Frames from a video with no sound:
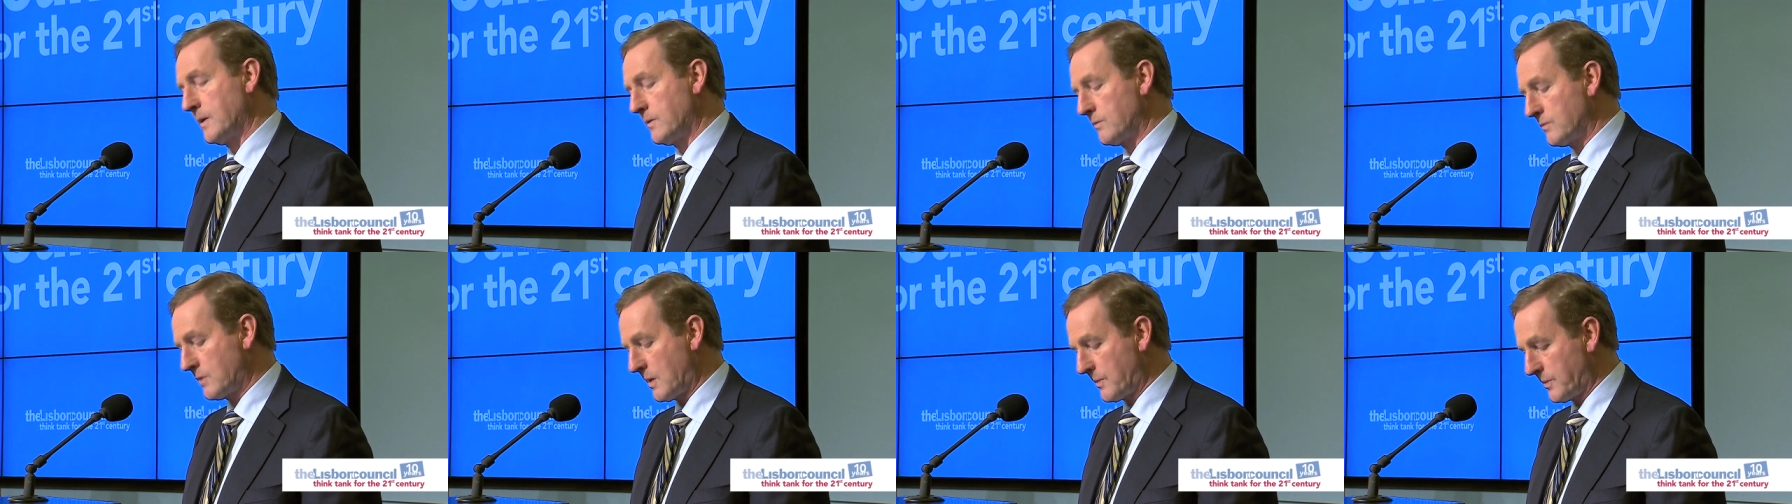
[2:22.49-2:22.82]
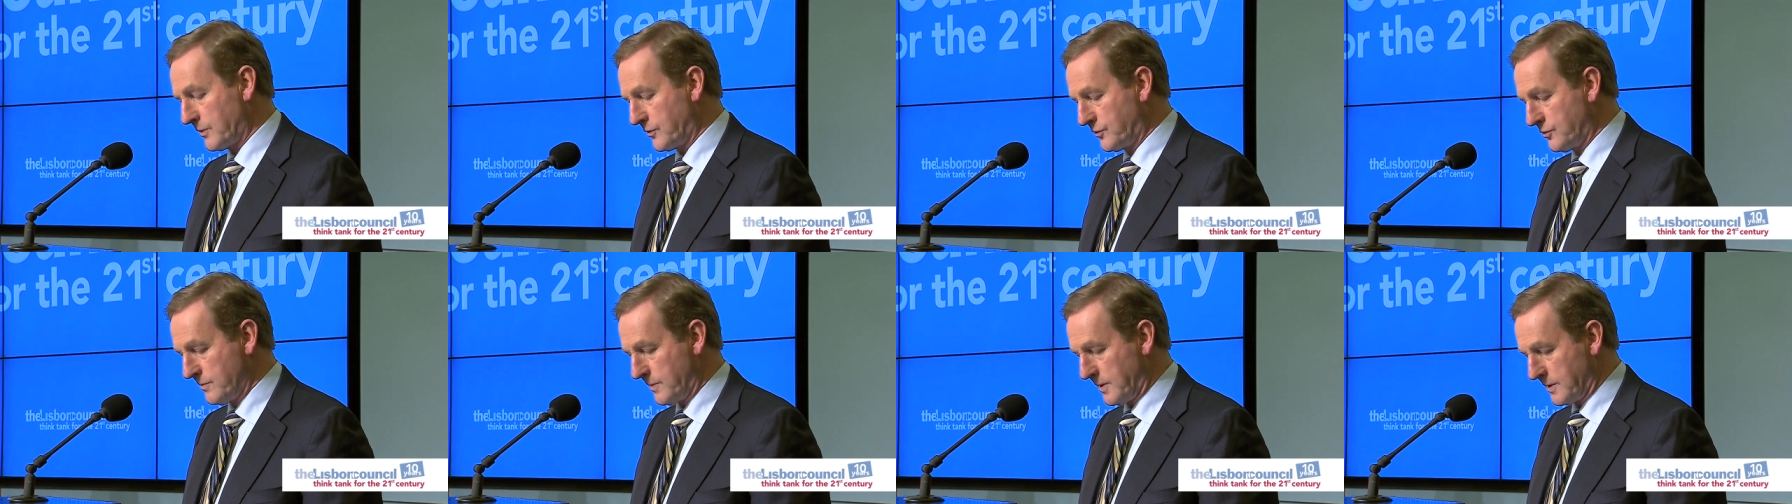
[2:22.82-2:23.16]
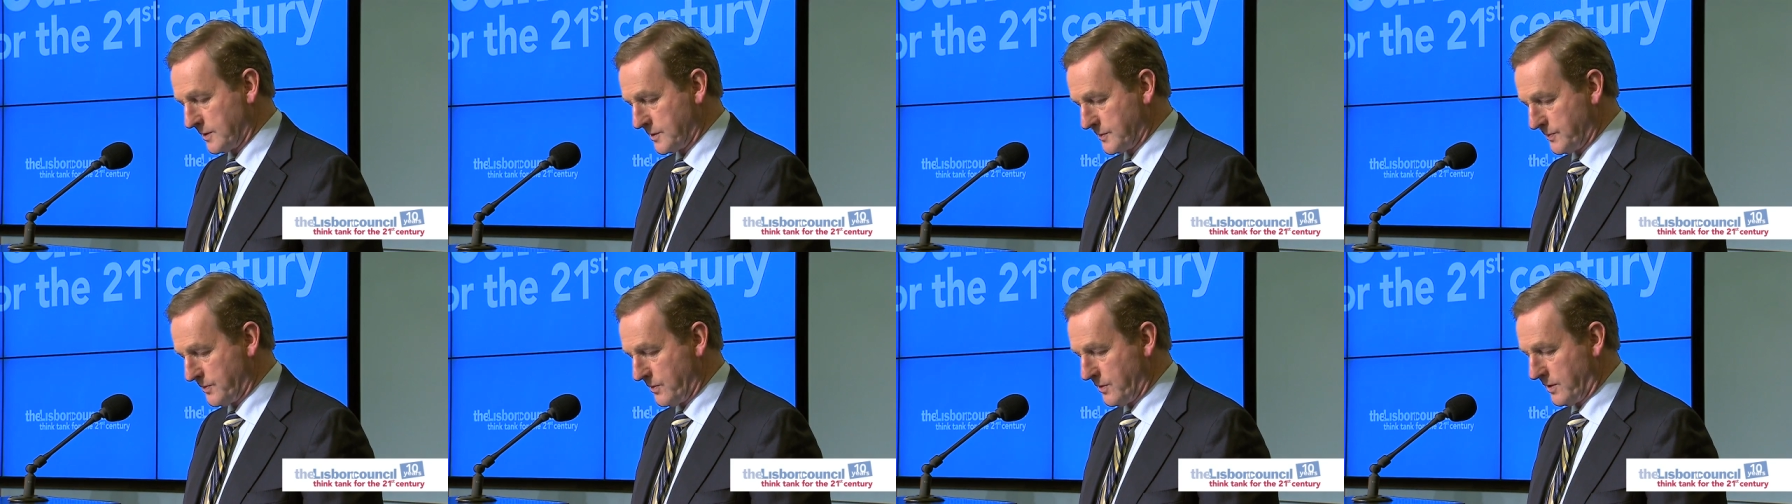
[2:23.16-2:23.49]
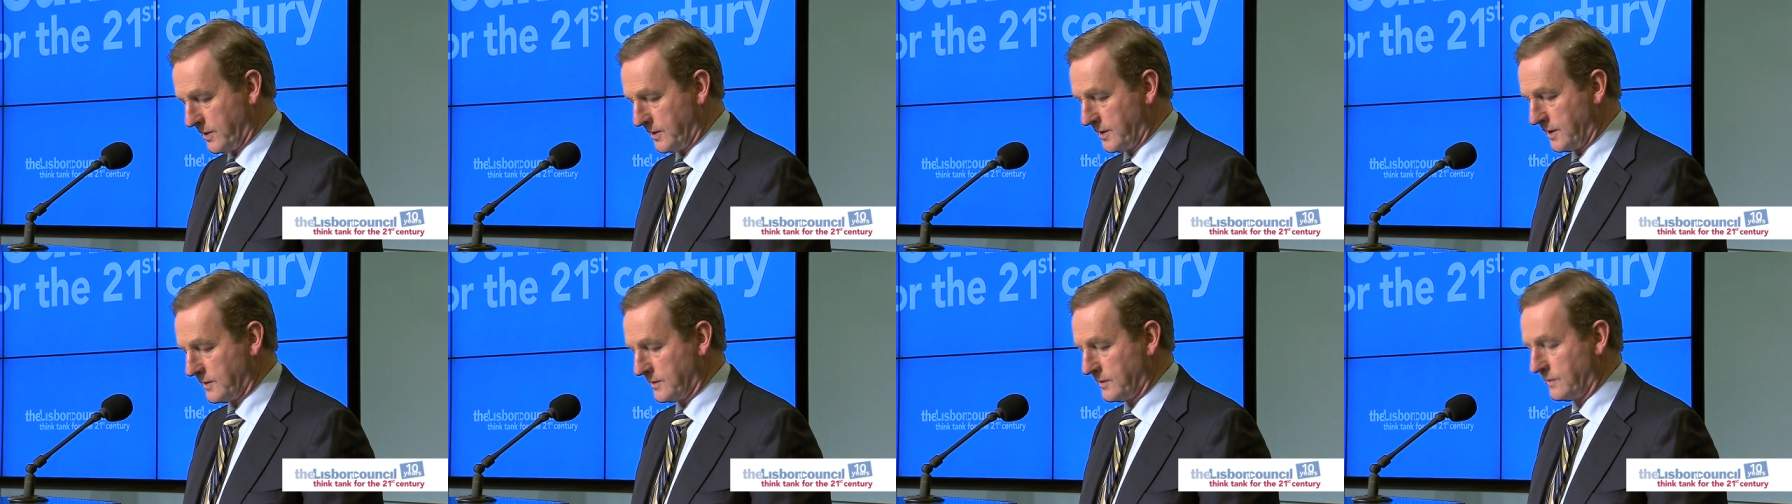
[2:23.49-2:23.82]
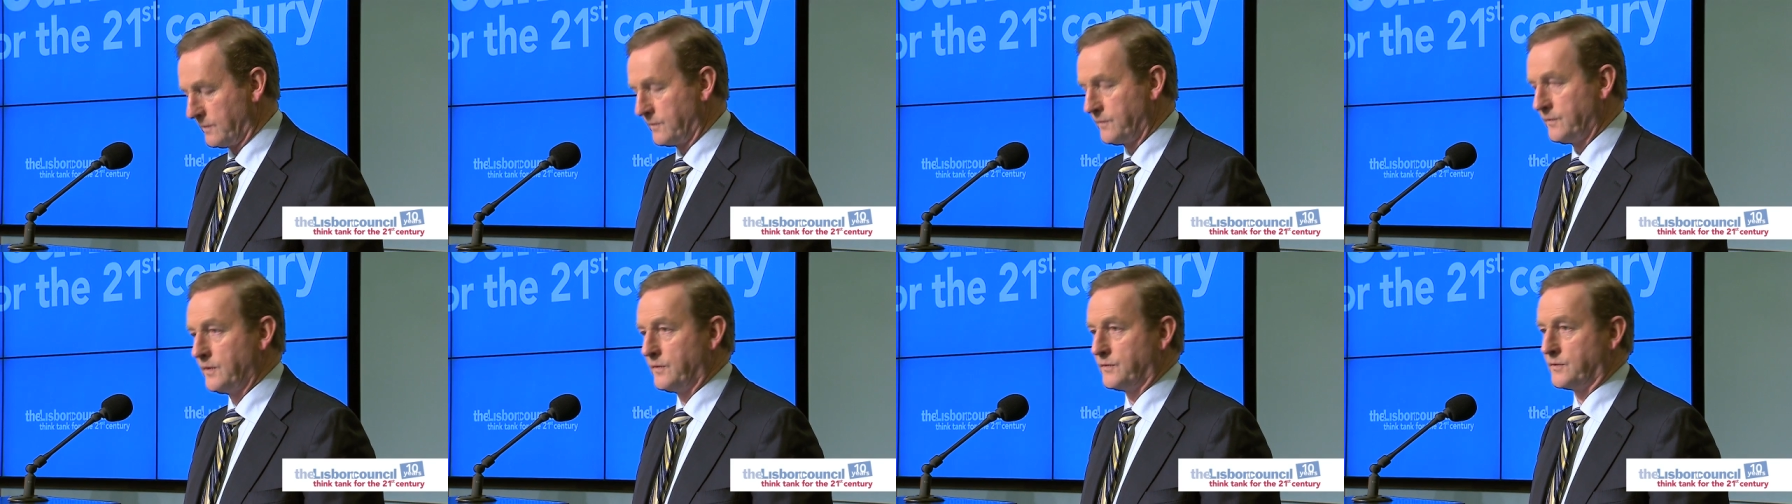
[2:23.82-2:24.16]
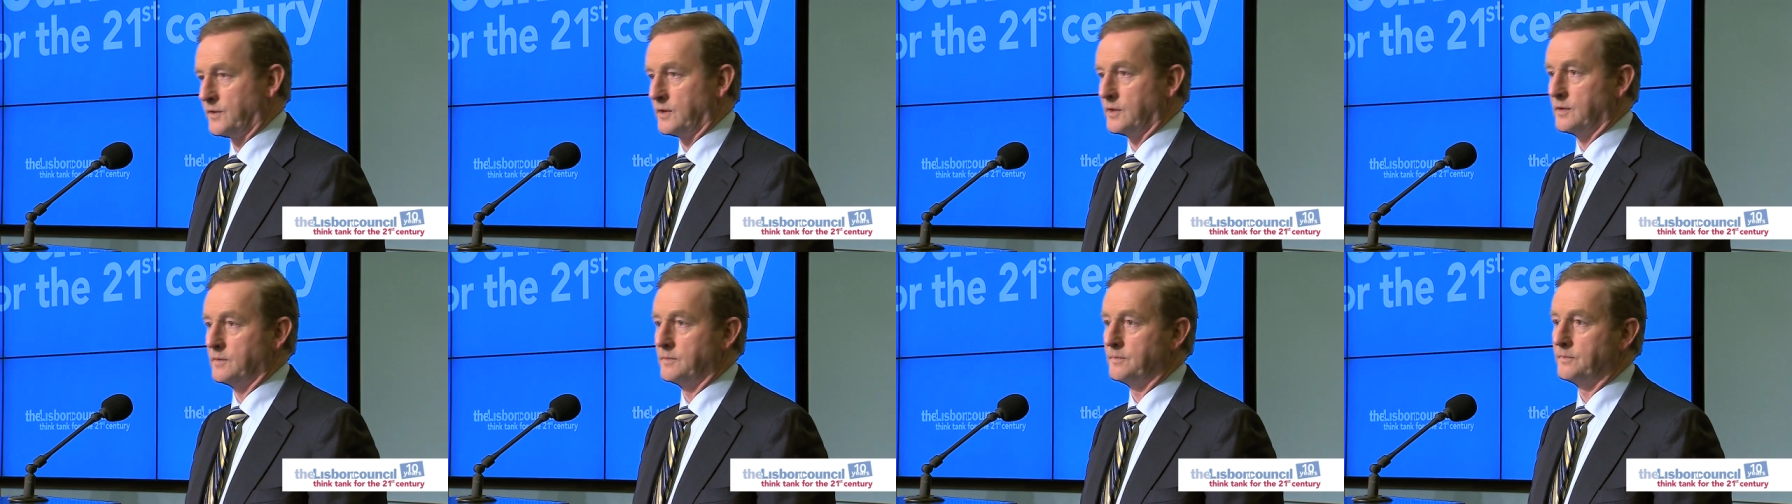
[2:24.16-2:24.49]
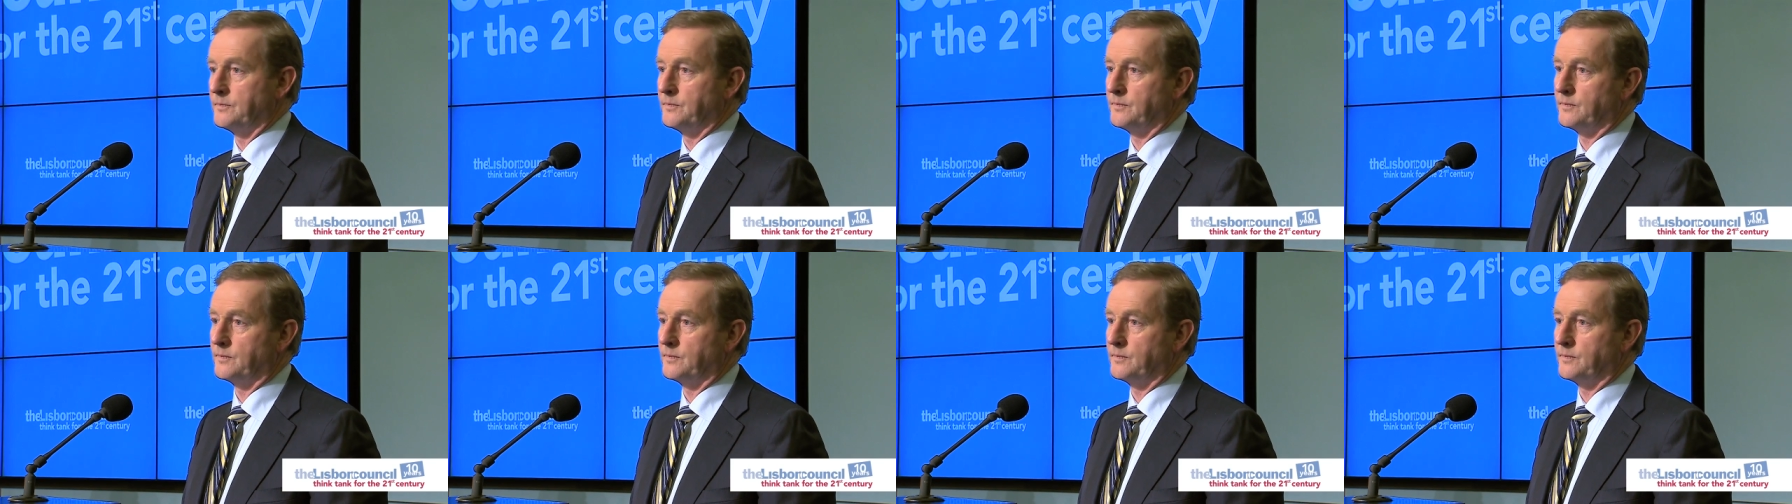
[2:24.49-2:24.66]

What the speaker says: Robert Schuman spoke in 1950